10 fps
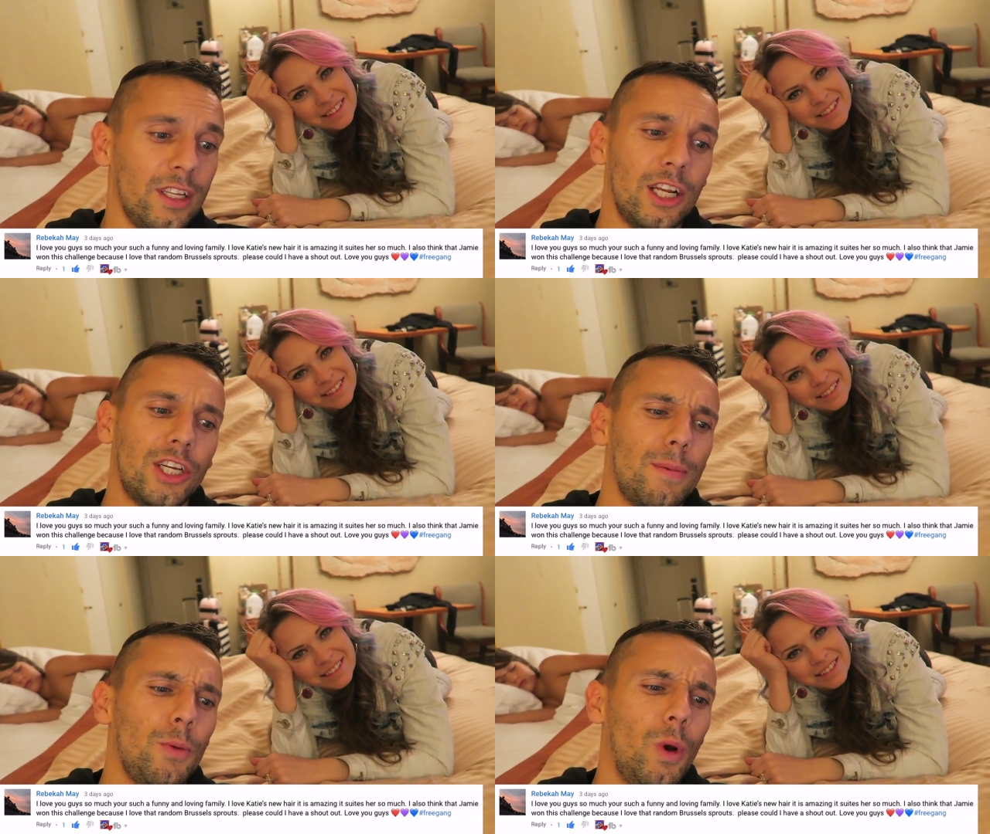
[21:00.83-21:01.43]
Speaker 1: think that
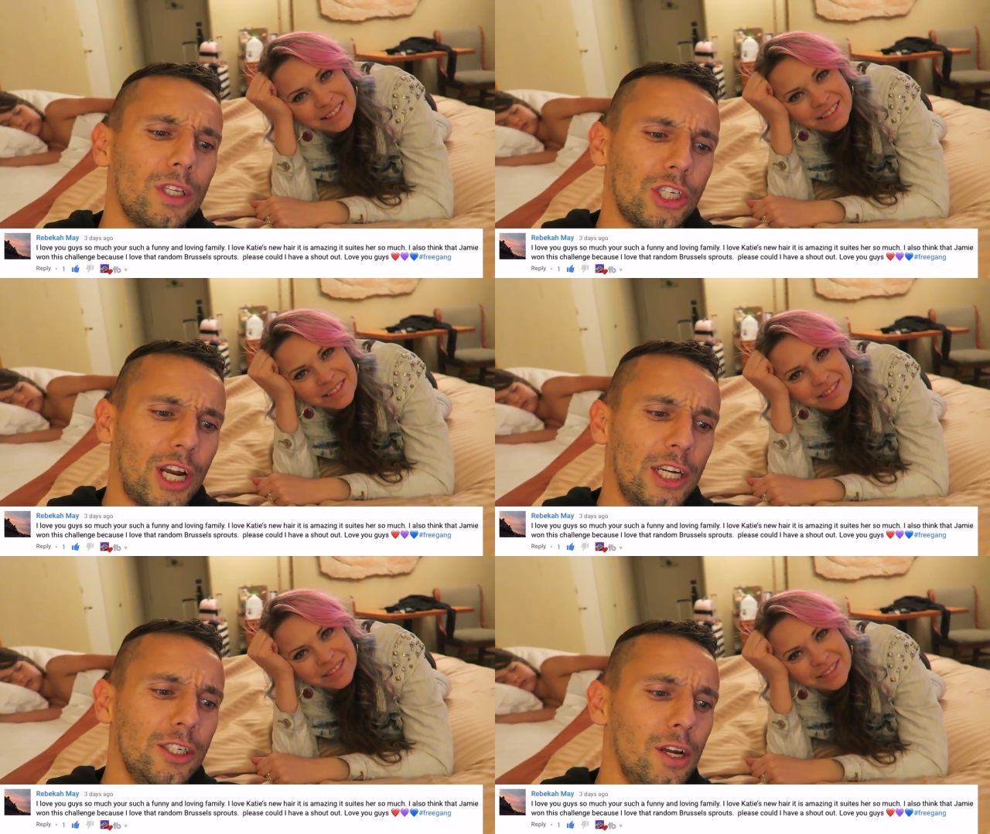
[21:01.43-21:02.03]
Jamie won this
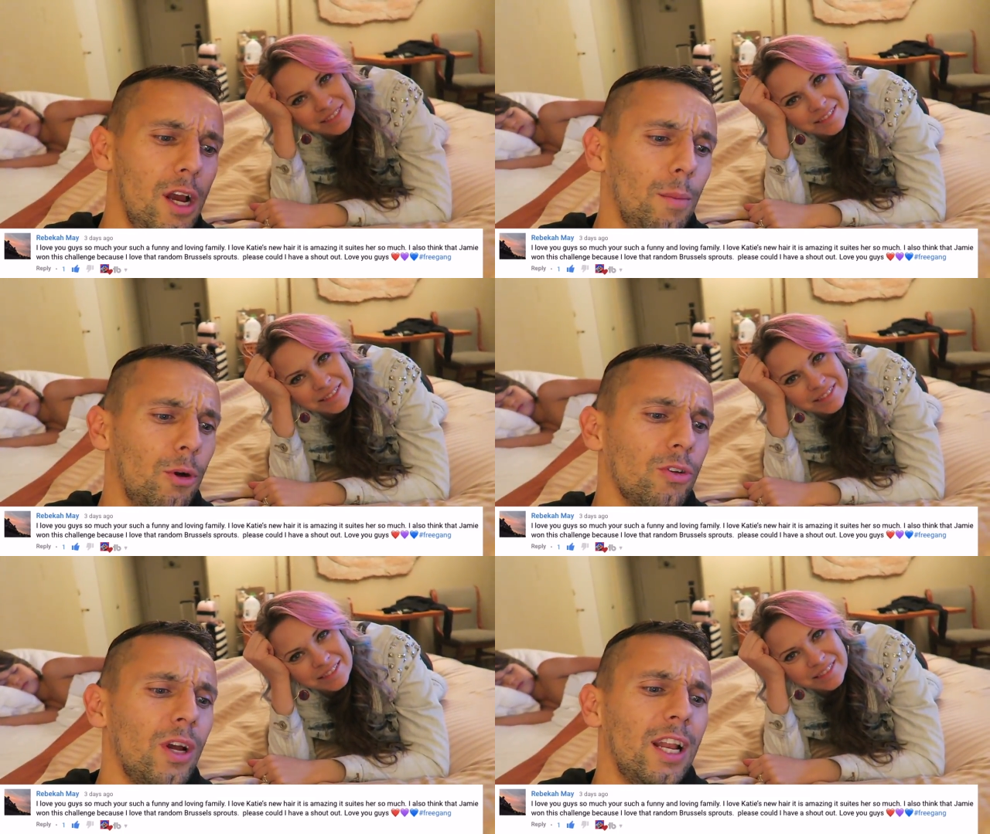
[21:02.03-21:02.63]
challenge
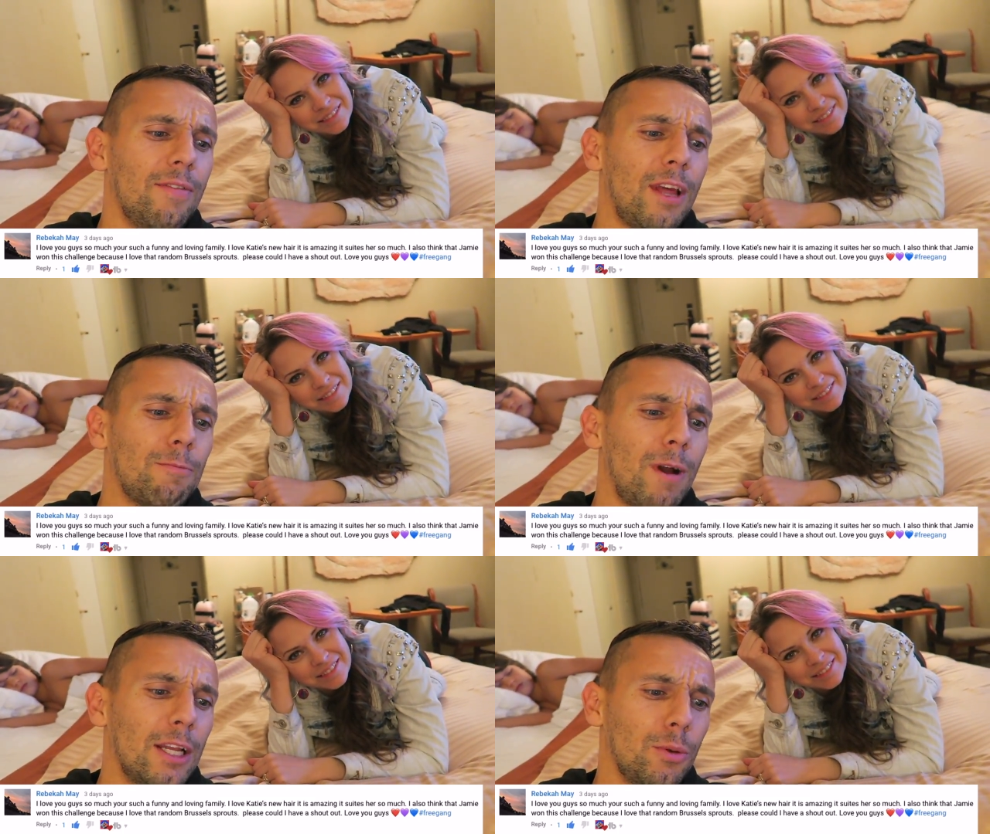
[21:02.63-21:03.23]
because I love
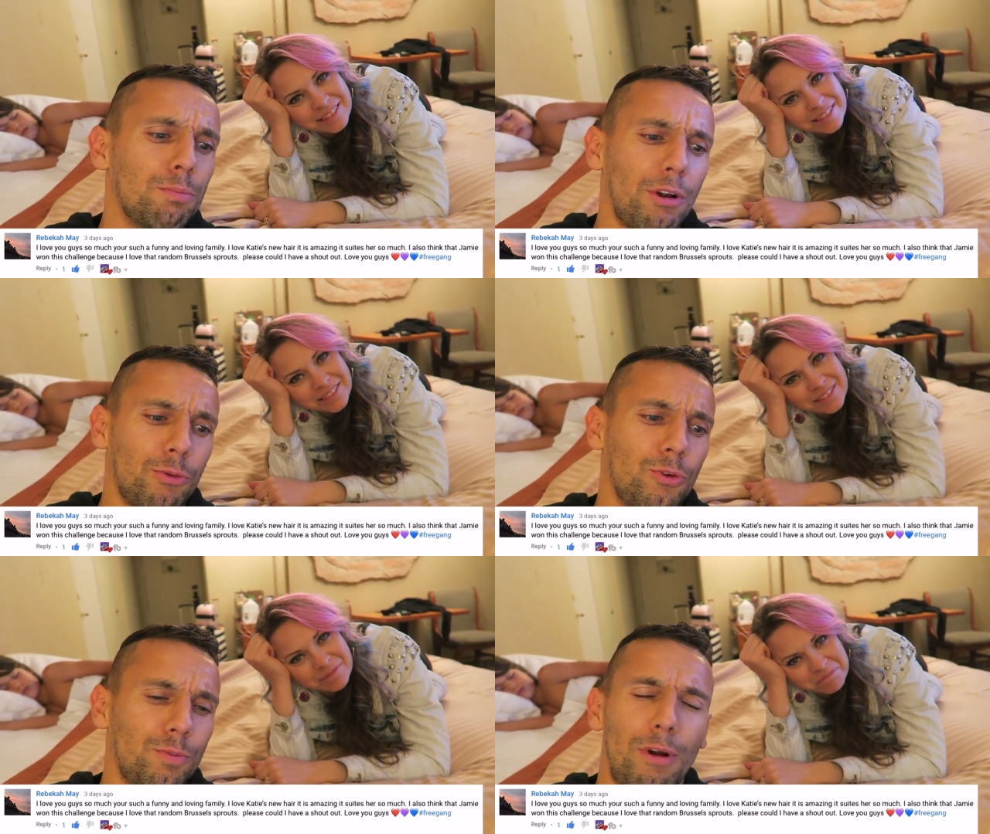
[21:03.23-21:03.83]
that random
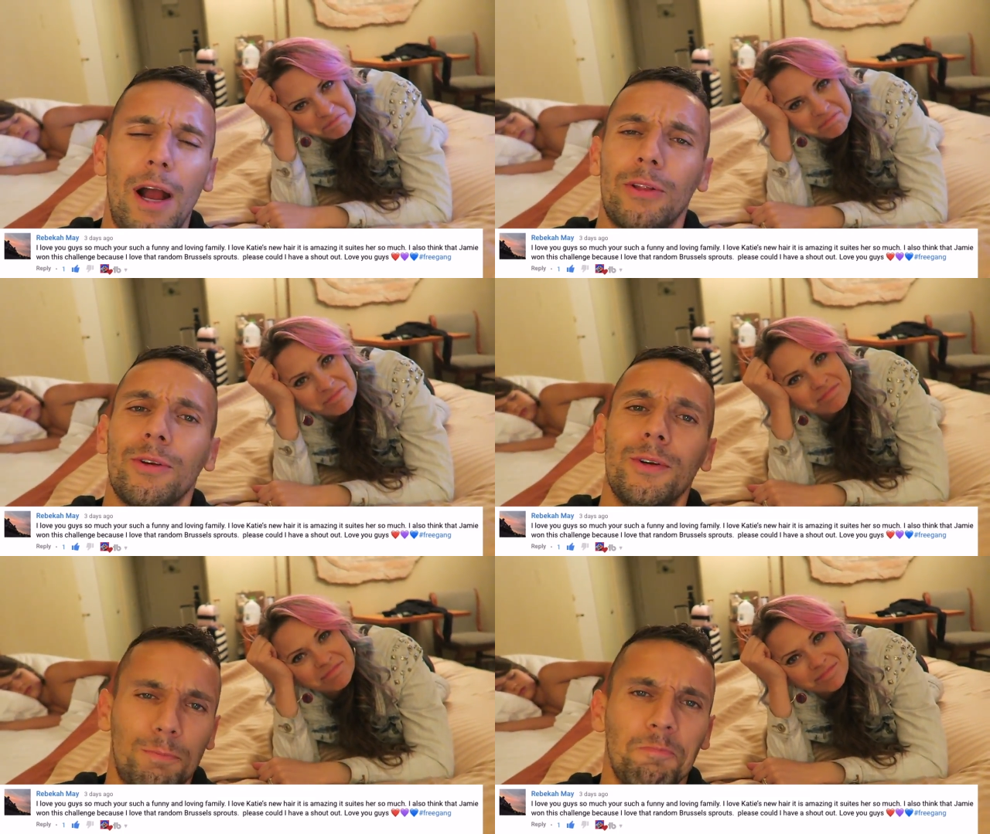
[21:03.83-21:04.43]
Brussels
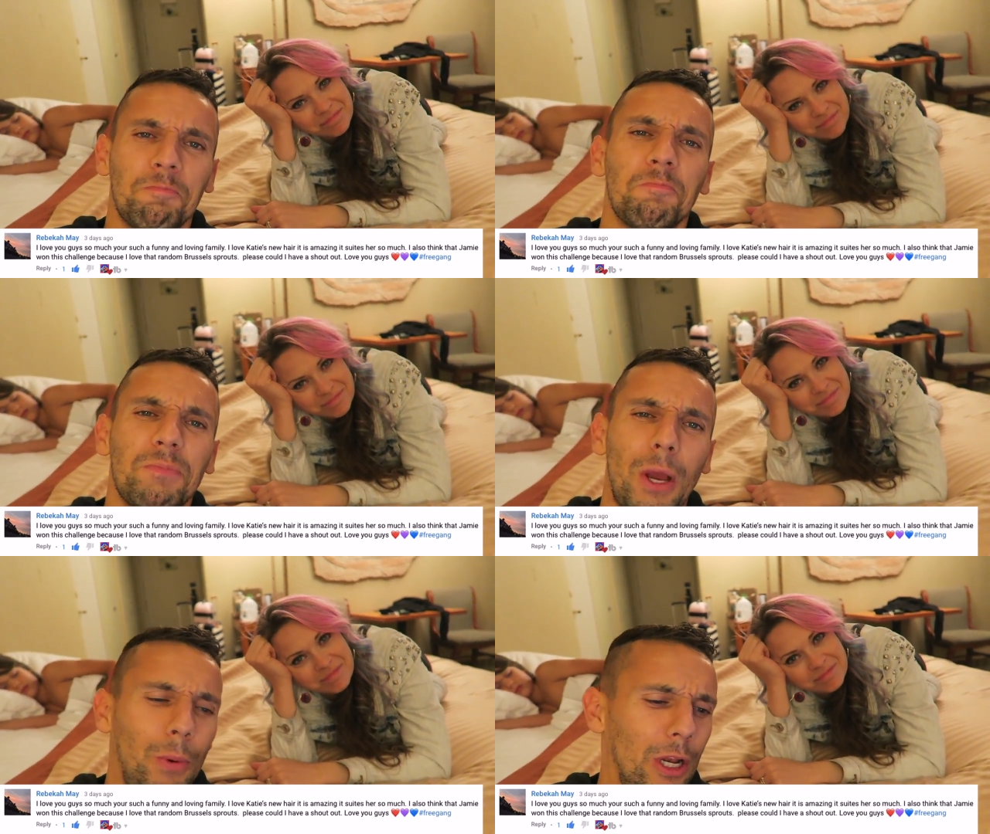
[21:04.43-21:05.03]
sprout.
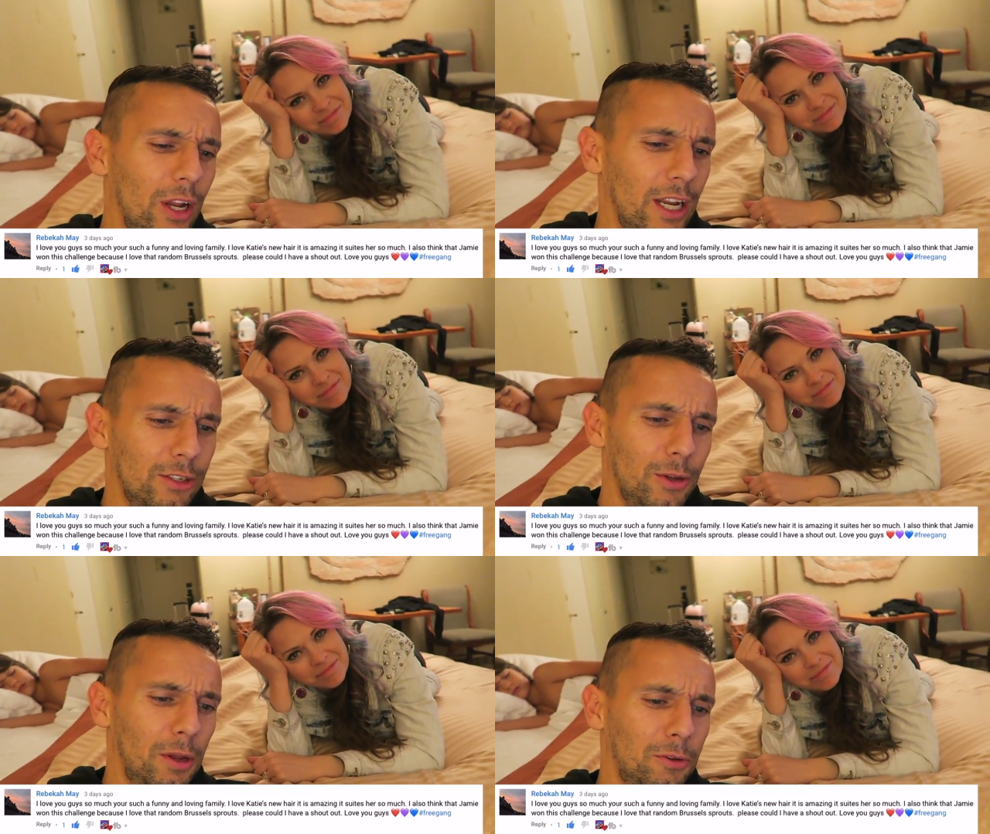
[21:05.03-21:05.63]
Yeah, we like
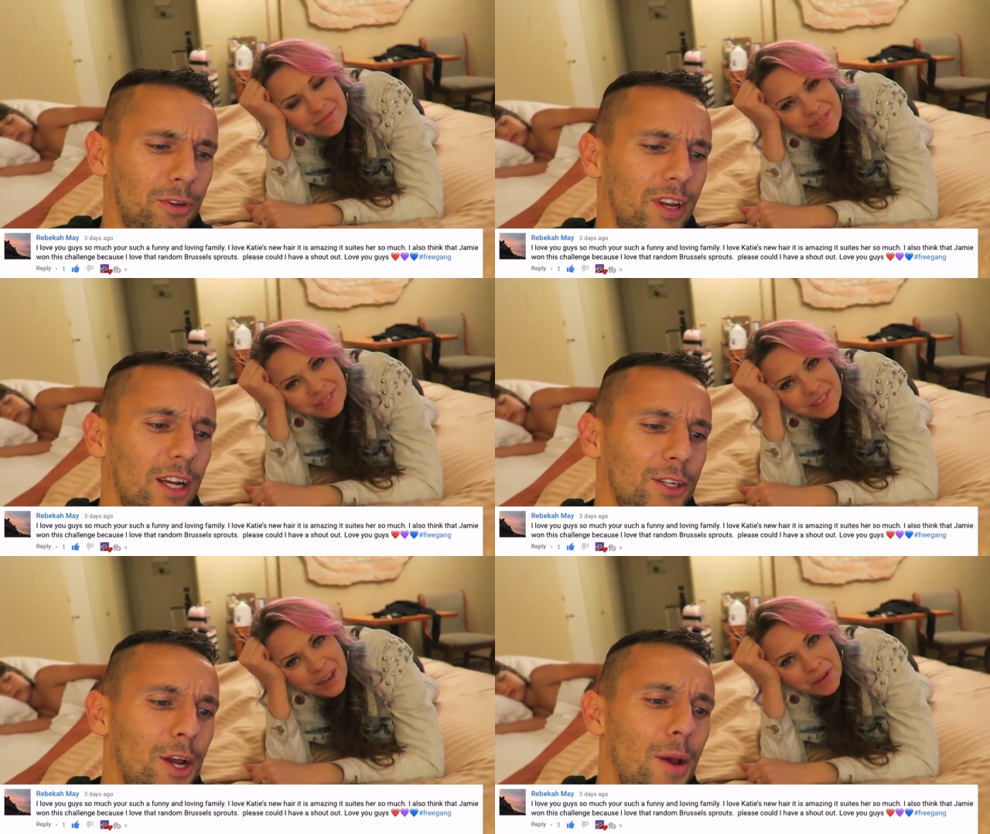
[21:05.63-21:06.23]
that too. That was a good
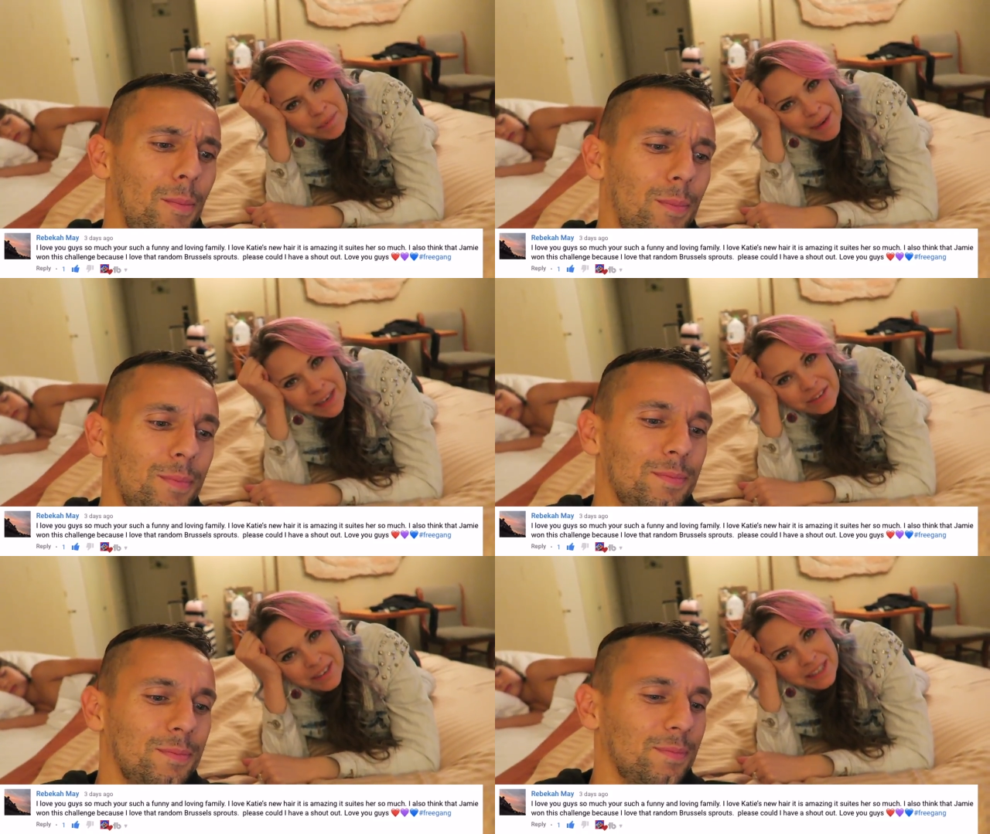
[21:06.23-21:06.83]
touch.
Speaker 2: I'm going to
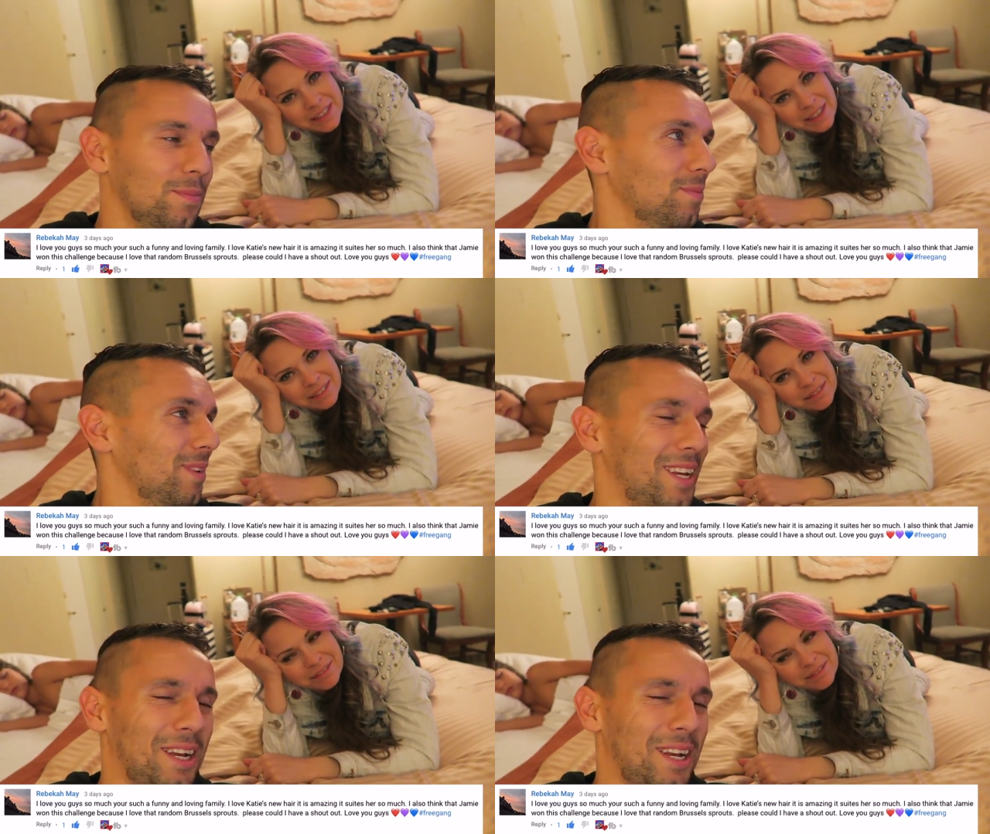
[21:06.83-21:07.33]
make her eat it